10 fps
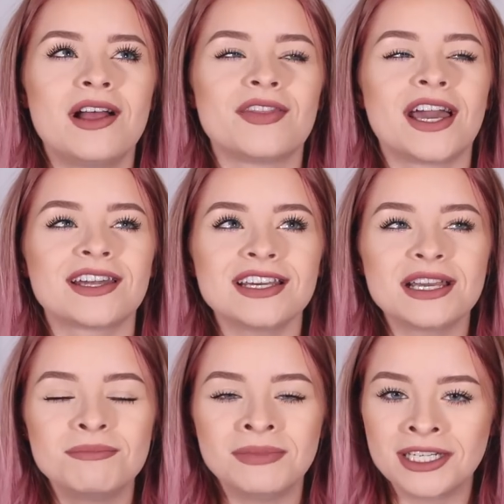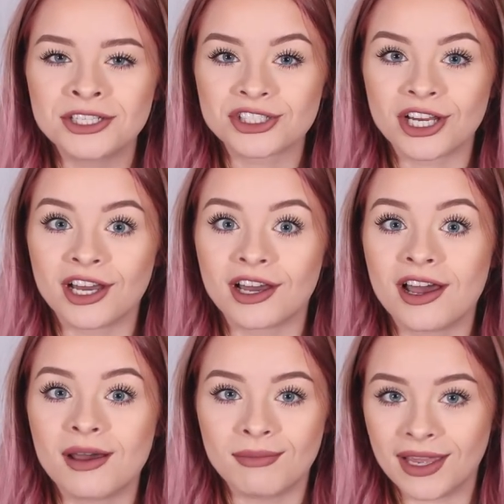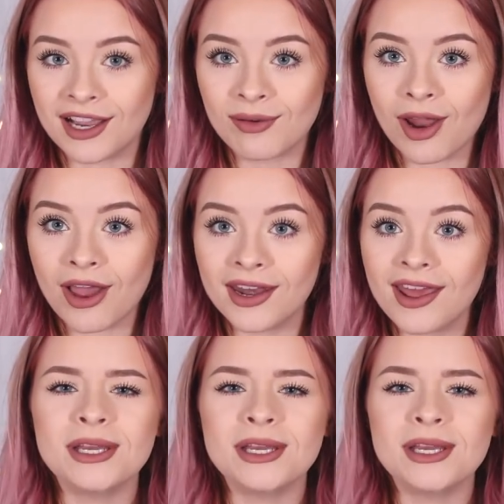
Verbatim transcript: They had like a miniature makeup line.